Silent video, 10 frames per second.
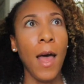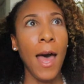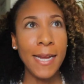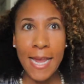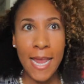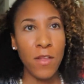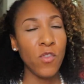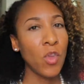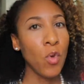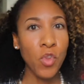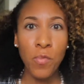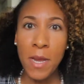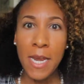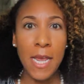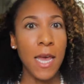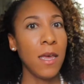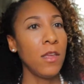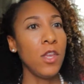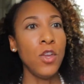again, social media,